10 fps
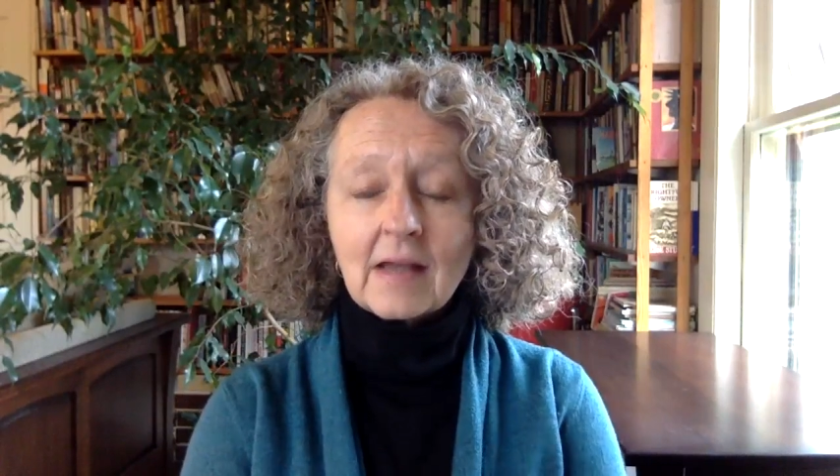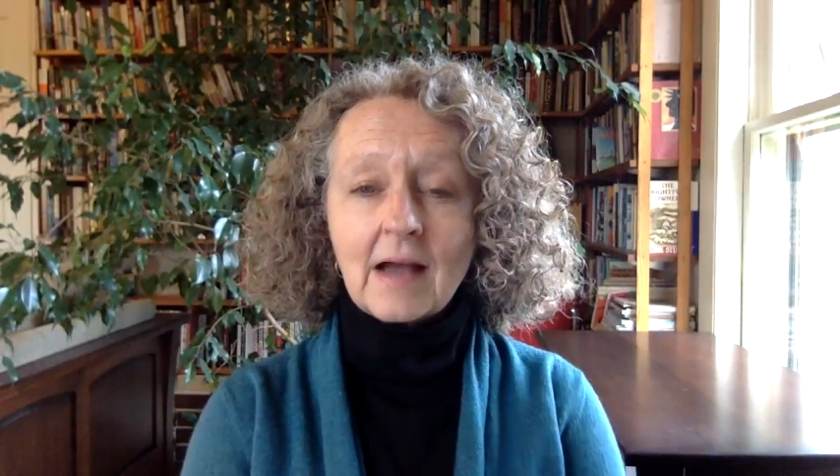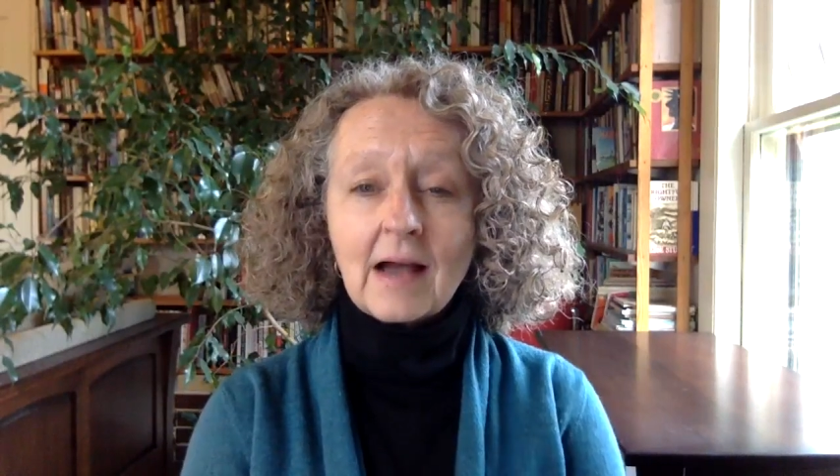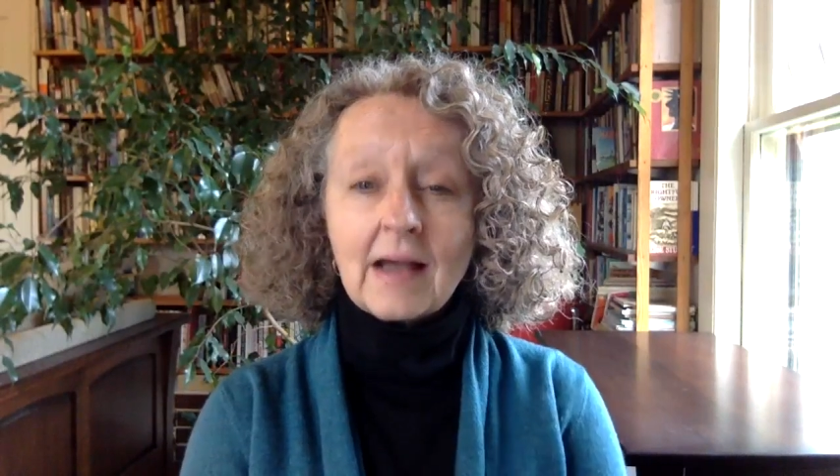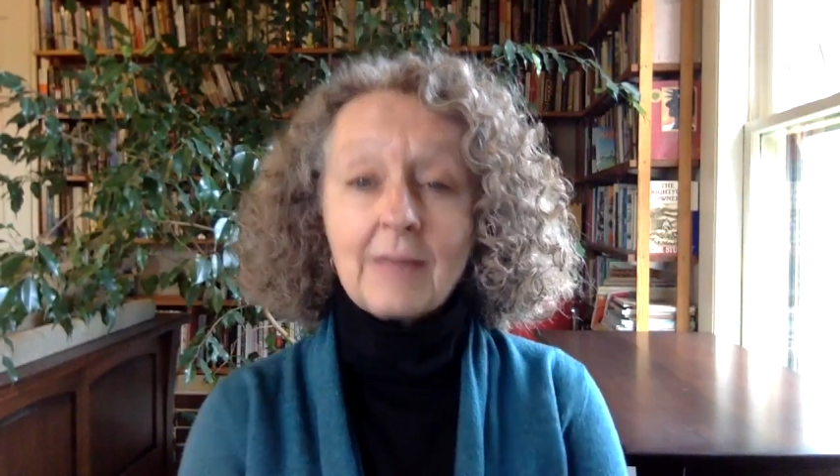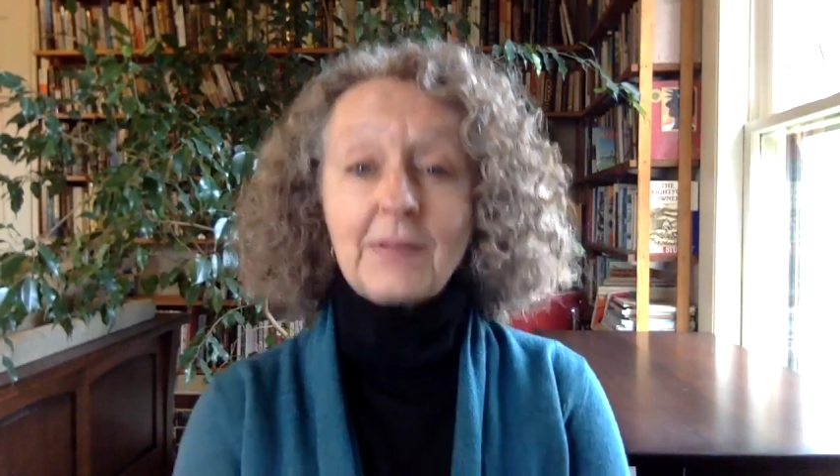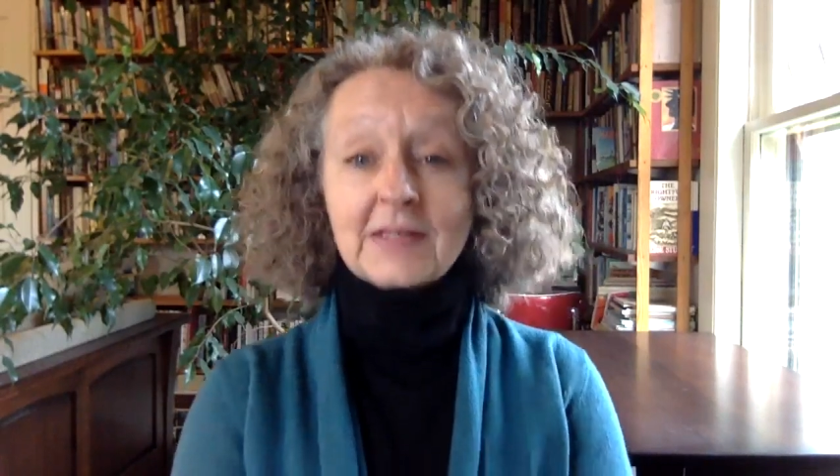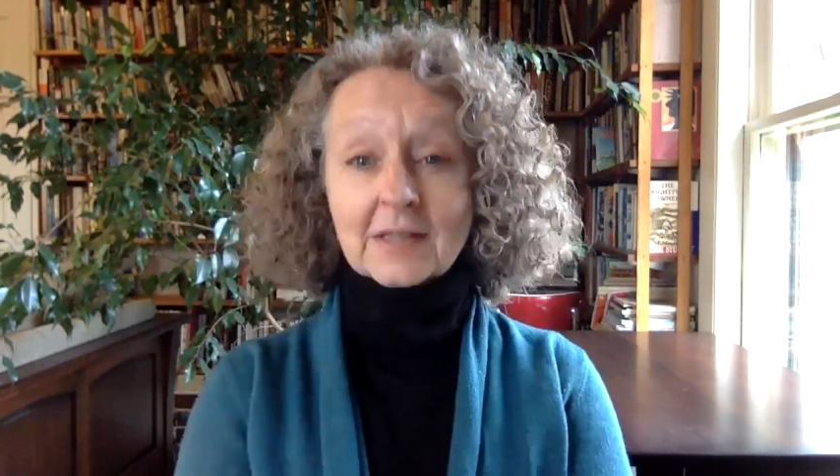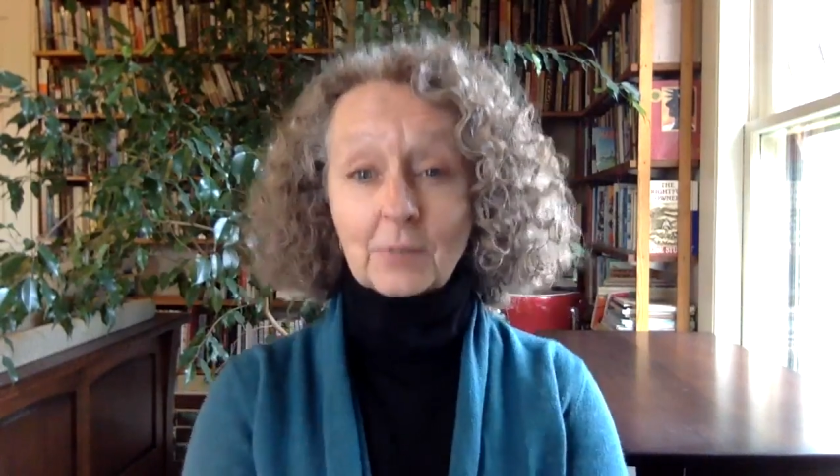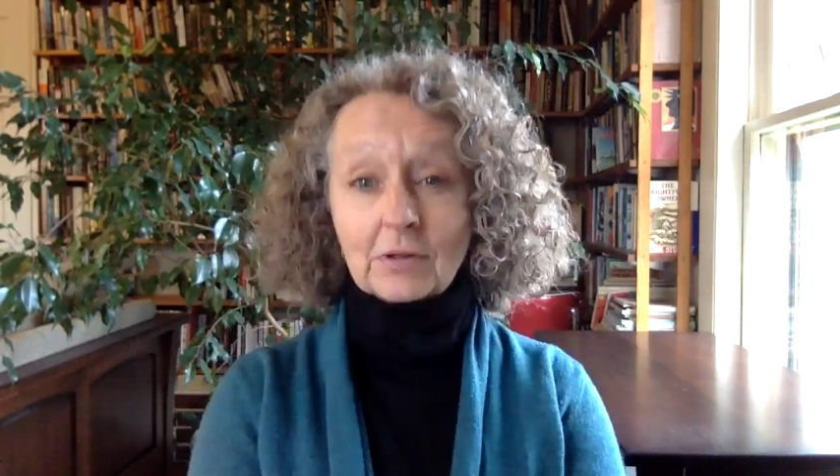Hi,
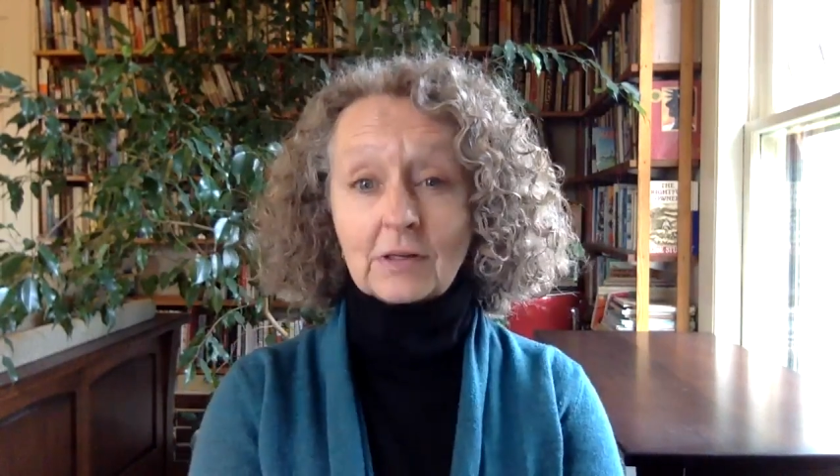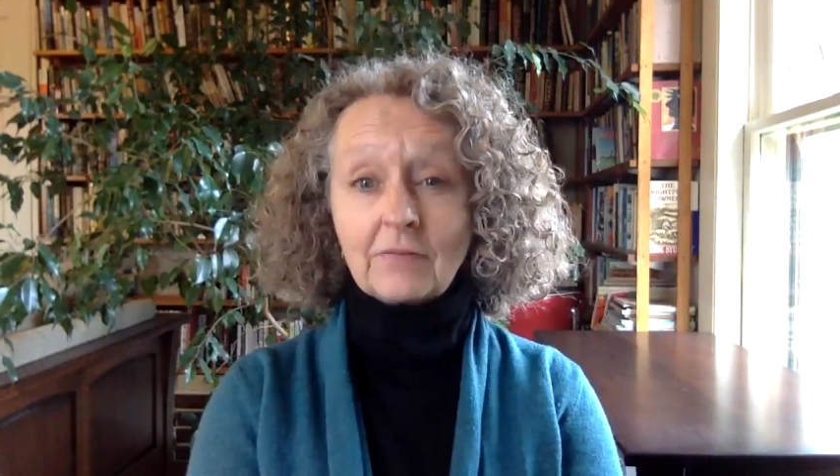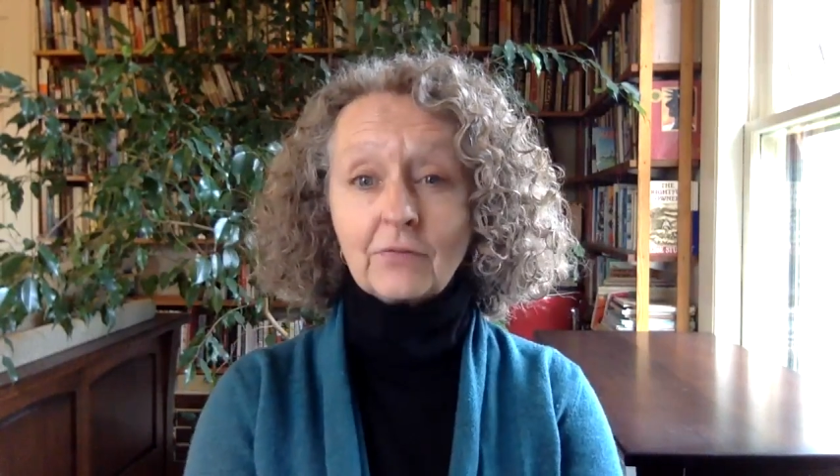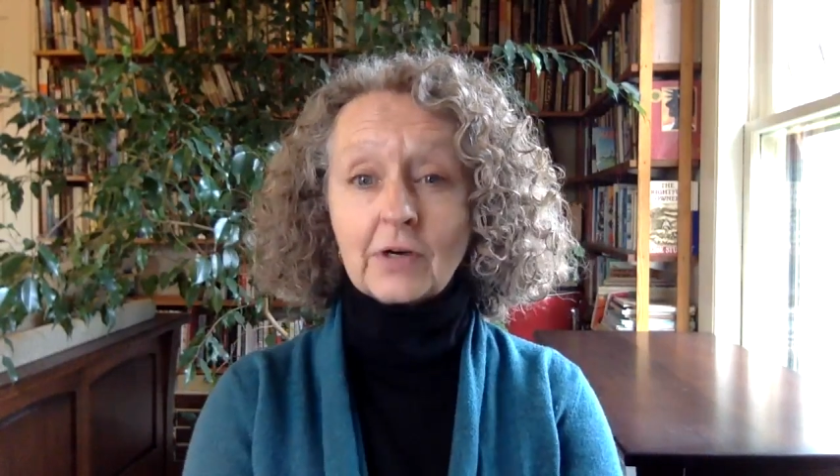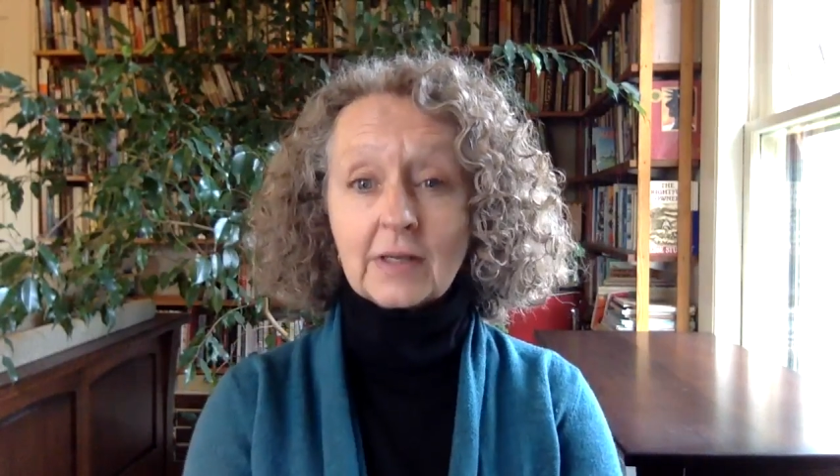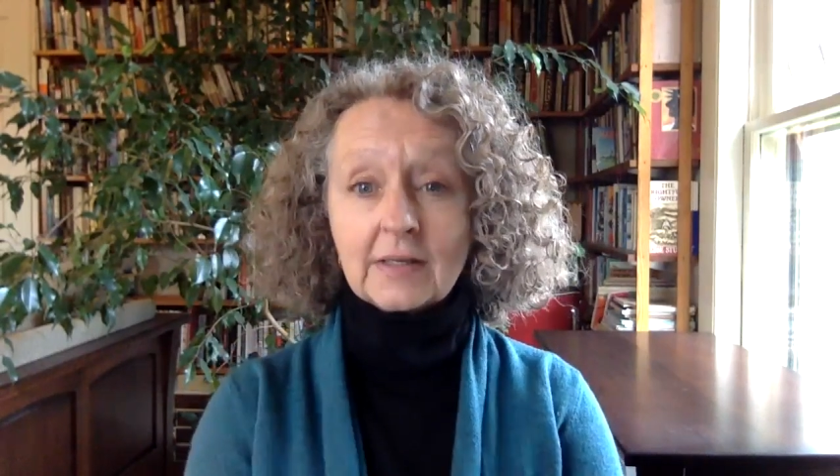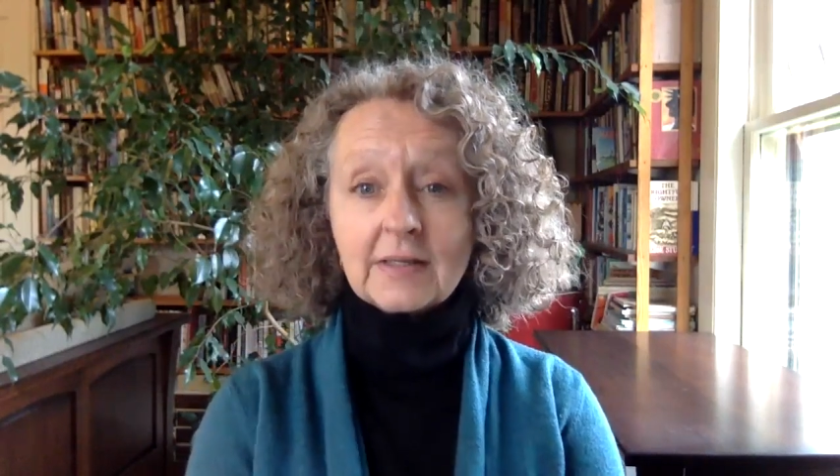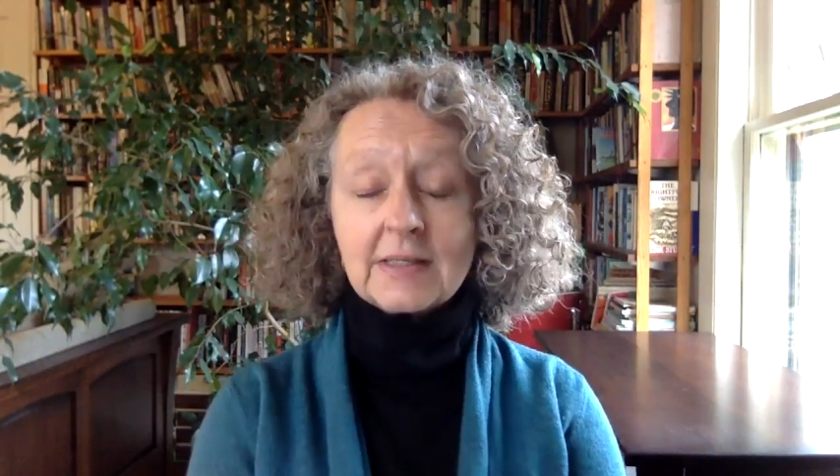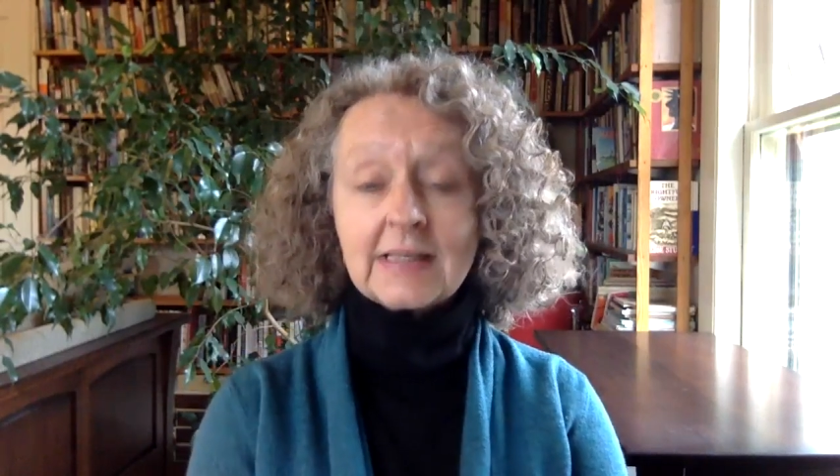Peace Community friends.